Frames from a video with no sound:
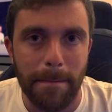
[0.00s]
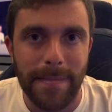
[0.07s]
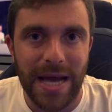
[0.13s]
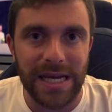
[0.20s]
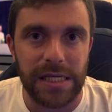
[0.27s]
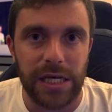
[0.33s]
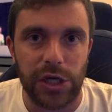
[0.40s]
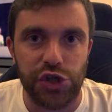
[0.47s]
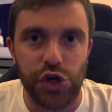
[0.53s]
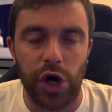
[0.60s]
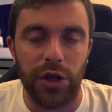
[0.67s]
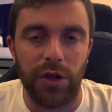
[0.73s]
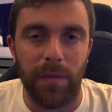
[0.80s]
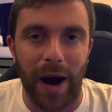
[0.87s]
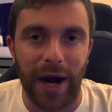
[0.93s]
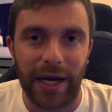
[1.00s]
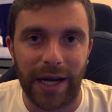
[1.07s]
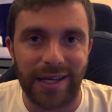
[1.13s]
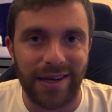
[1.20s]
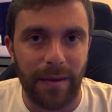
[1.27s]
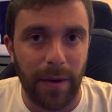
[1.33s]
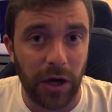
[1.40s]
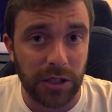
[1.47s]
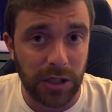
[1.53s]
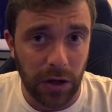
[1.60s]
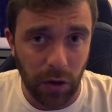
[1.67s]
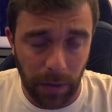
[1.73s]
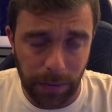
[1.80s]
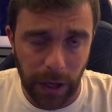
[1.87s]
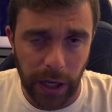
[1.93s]
message on the market about
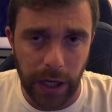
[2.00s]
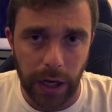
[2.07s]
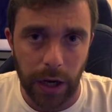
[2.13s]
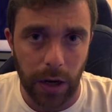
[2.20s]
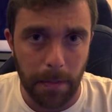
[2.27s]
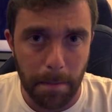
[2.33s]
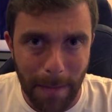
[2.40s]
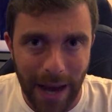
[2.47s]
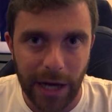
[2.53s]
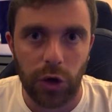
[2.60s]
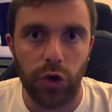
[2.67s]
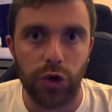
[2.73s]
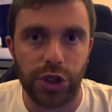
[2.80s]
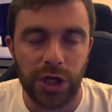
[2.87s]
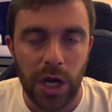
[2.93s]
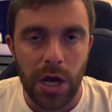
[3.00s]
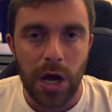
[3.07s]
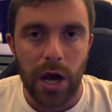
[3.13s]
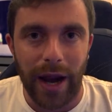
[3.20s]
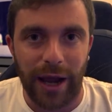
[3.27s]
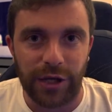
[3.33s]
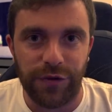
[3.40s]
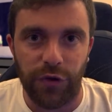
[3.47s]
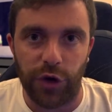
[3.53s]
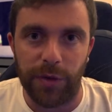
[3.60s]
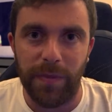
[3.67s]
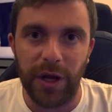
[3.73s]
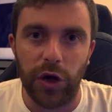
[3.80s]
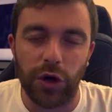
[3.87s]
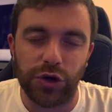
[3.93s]
one player, Marcus
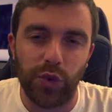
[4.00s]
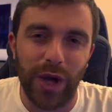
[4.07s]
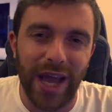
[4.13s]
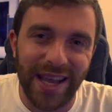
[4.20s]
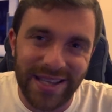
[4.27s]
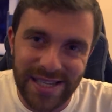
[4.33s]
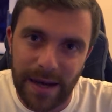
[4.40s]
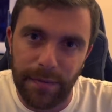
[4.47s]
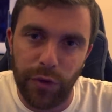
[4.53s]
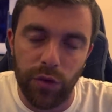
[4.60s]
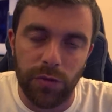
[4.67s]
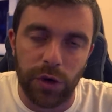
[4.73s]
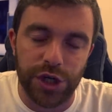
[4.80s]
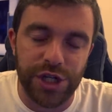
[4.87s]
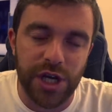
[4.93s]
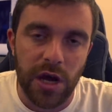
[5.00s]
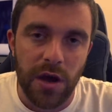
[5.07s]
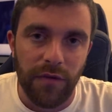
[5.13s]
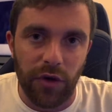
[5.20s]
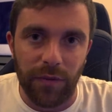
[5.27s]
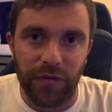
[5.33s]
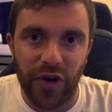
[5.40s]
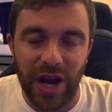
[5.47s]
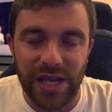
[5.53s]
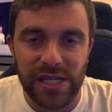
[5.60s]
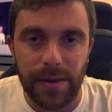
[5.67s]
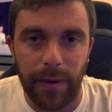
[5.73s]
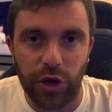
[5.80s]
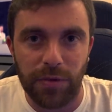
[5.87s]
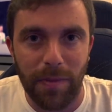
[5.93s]
Rashford, because we had some rumors from
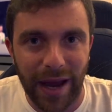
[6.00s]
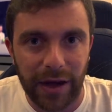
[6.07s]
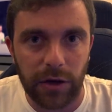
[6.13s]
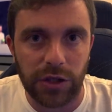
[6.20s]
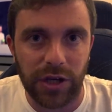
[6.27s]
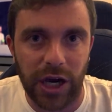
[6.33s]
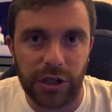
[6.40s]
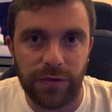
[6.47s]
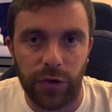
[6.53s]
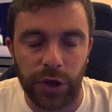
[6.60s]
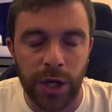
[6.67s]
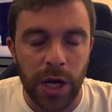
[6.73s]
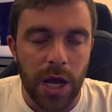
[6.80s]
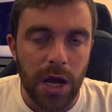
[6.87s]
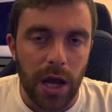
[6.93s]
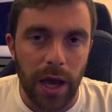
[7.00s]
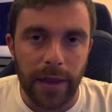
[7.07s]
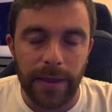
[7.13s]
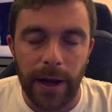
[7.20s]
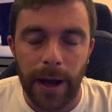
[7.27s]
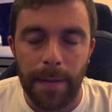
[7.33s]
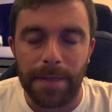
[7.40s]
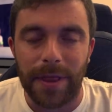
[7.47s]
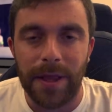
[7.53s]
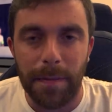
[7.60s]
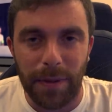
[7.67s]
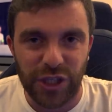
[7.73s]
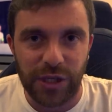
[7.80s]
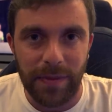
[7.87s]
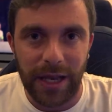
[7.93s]
France about Marcus Rashford and um, the
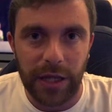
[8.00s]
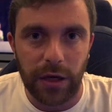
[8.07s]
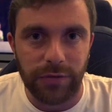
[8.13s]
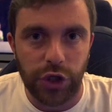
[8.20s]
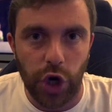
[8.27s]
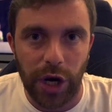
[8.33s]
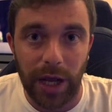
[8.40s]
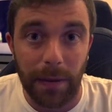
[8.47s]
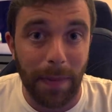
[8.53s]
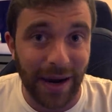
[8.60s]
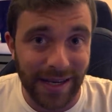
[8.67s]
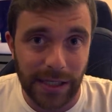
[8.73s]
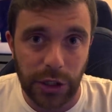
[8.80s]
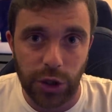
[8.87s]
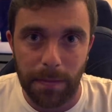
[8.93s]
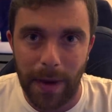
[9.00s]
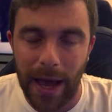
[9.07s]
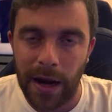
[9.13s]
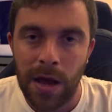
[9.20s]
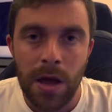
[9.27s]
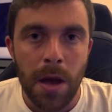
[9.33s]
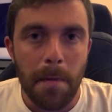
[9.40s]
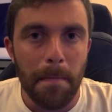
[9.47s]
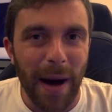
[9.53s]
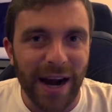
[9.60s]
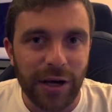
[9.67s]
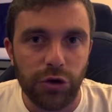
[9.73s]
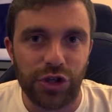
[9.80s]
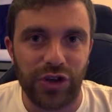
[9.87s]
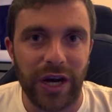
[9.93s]
possibility of joining Paris Saint-Germain.
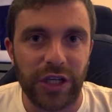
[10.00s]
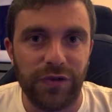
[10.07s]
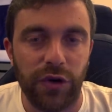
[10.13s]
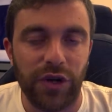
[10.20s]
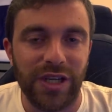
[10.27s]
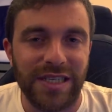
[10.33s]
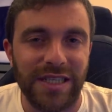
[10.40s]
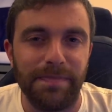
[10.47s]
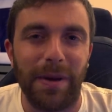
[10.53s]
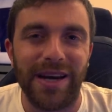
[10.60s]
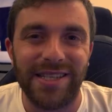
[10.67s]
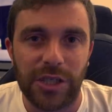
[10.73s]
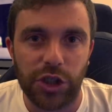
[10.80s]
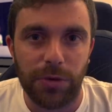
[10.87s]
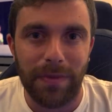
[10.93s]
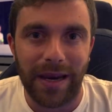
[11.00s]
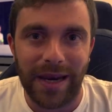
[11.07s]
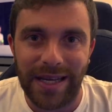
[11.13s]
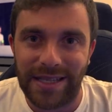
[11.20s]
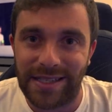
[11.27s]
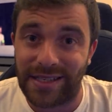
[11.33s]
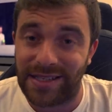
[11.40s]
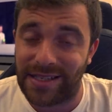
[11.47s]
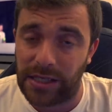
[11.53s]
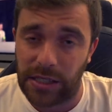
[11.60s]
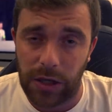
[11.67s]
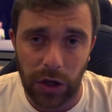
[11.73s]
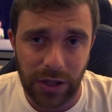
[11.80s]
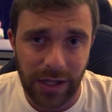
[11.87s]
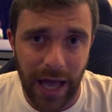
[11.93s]
Marcus Rashford is in Paris Saint-Germain list
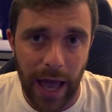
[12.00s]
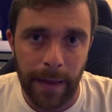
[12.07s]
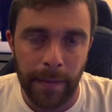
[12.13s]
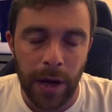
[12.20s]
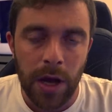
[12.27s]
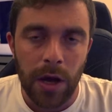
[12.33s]
since long time.